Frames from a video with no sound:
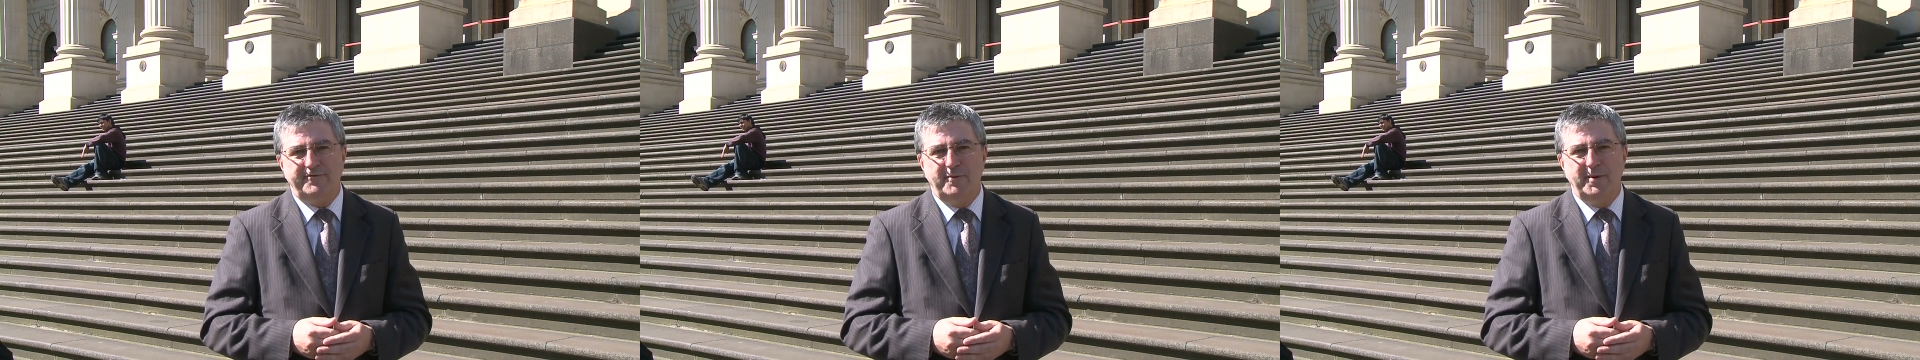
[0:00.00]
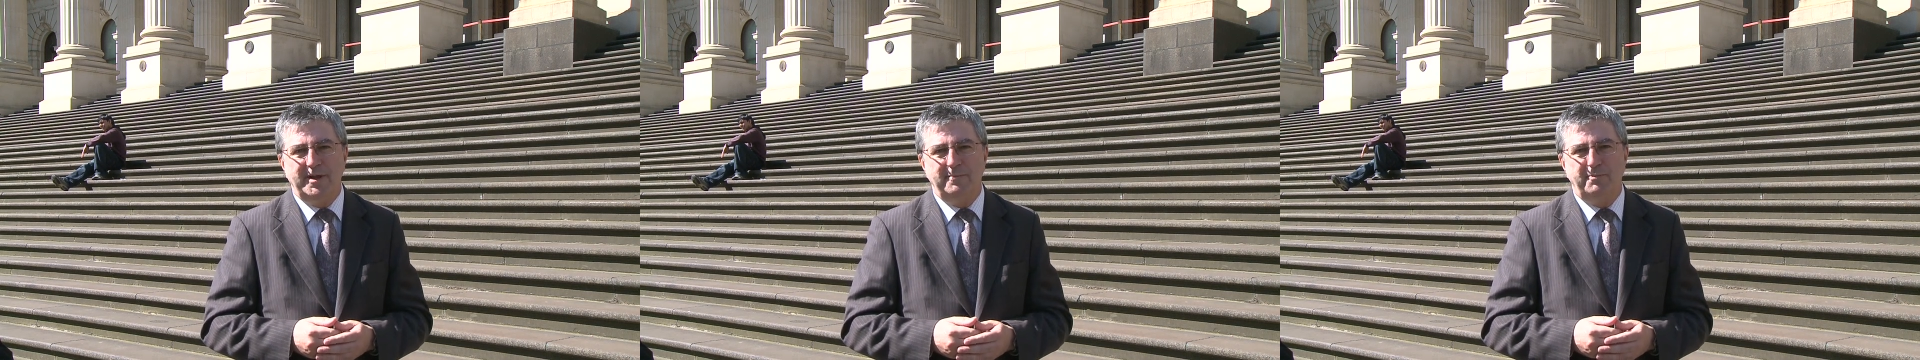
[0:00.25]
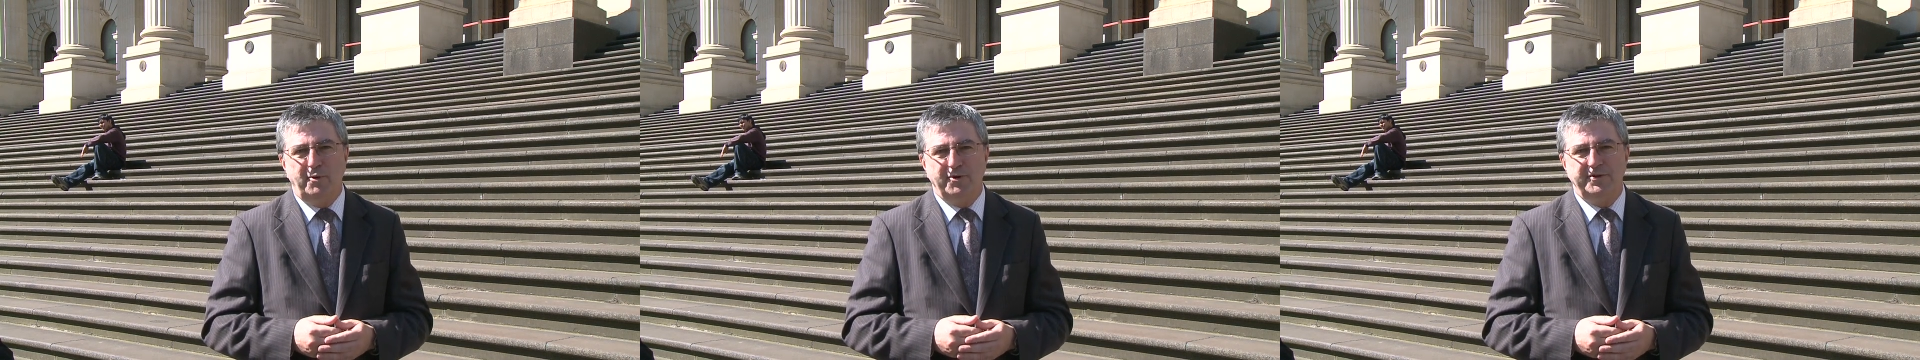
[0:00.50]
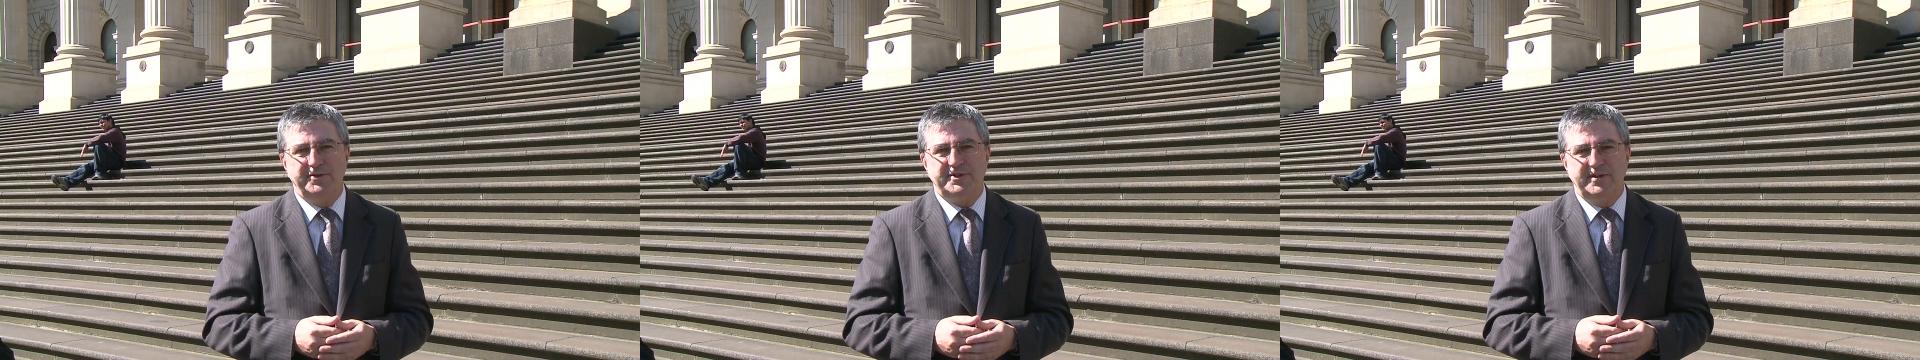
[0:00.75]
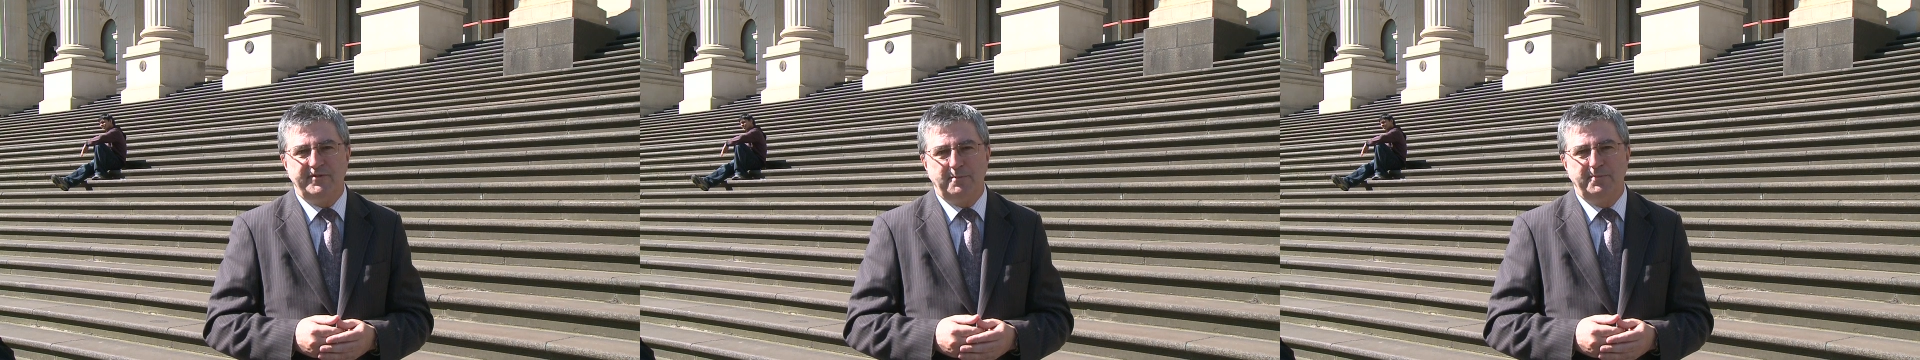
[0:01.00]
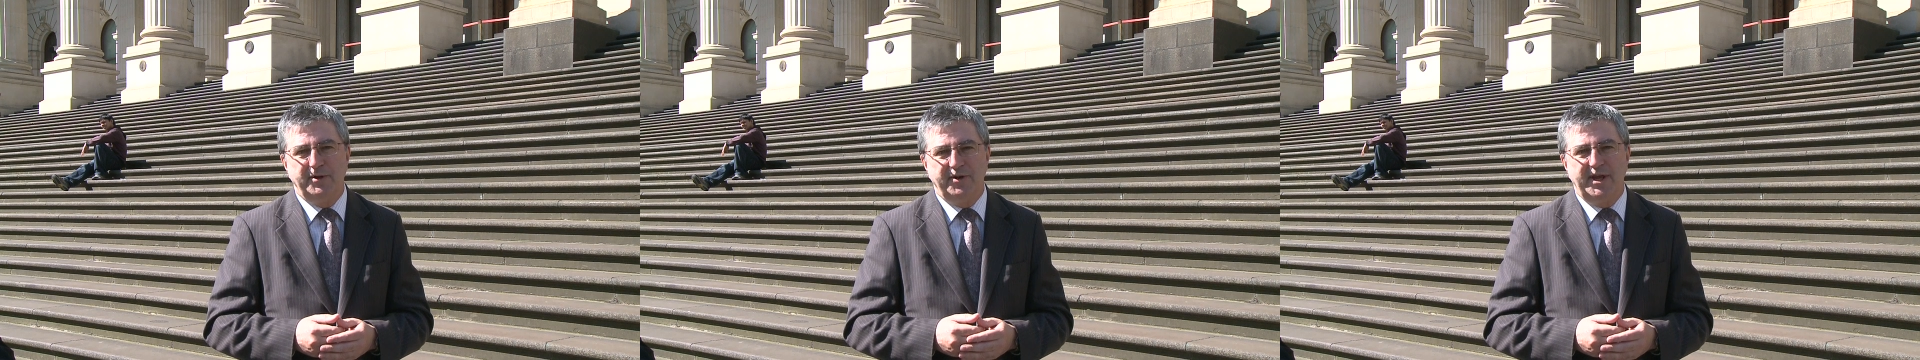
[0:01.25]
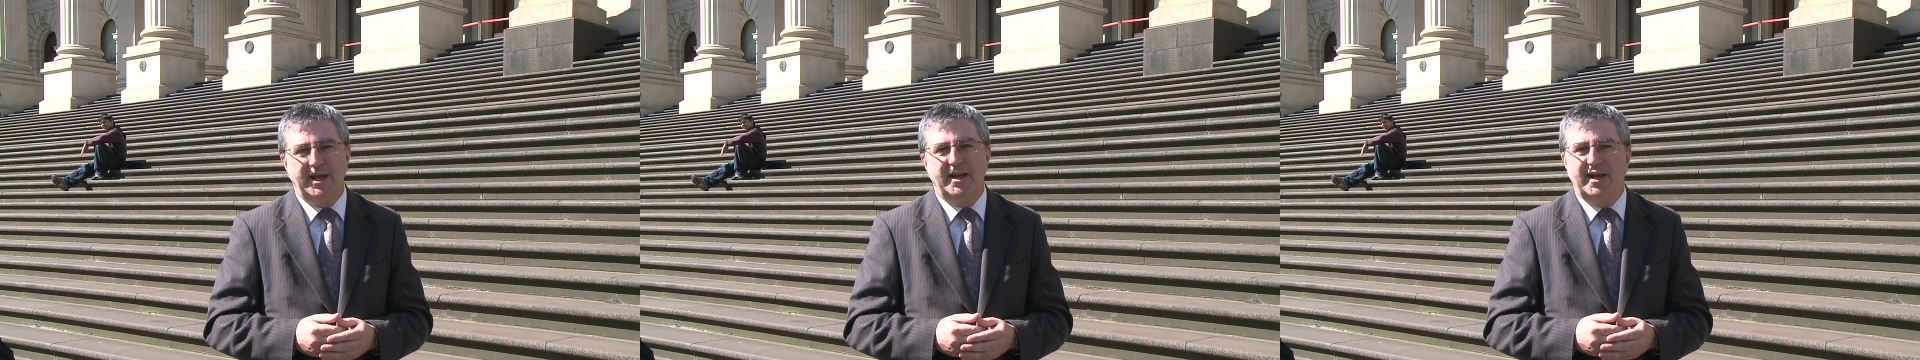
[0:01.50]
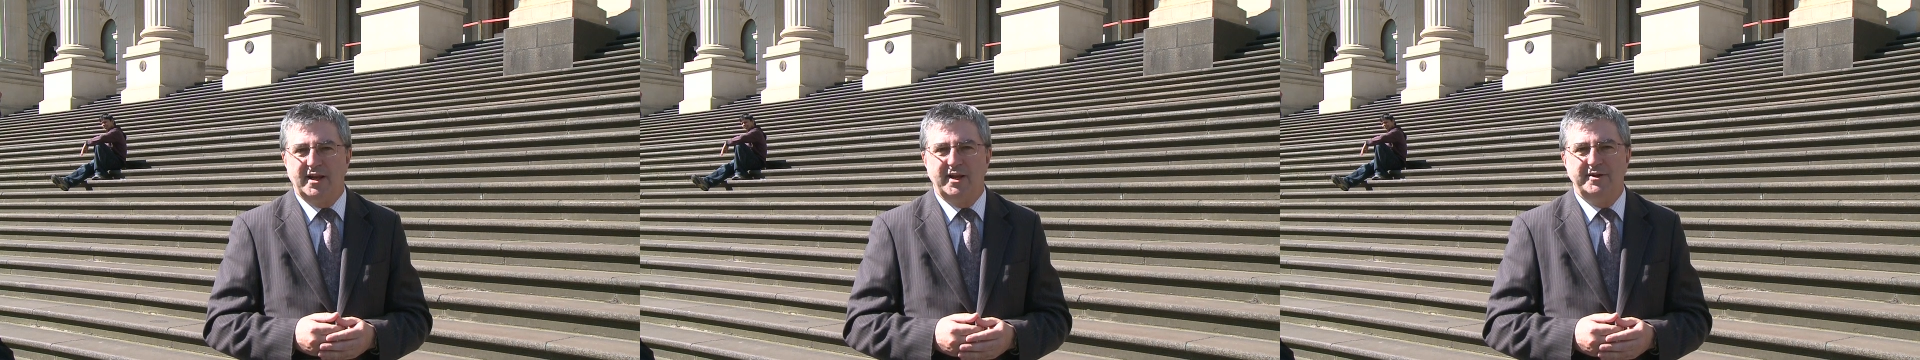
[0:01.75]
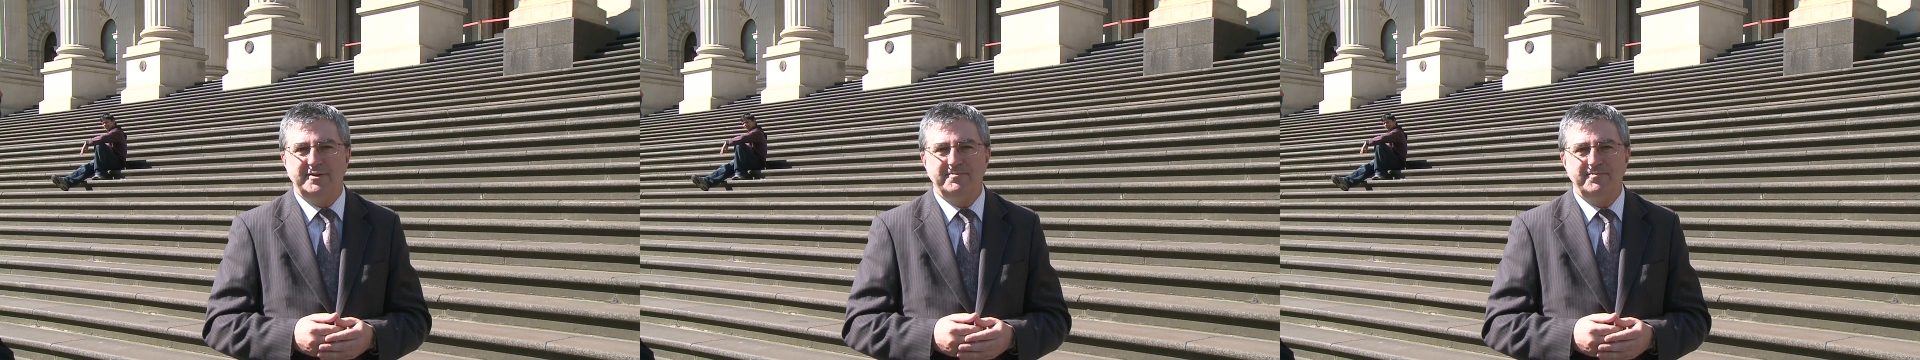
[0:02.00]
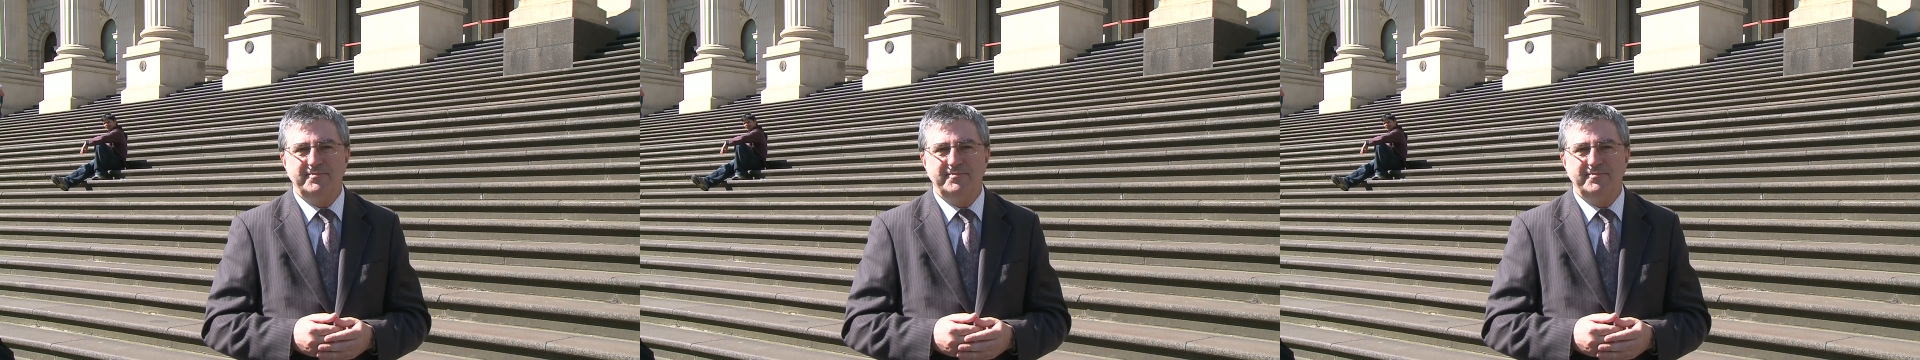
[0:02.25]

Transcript: from an important civic building in England,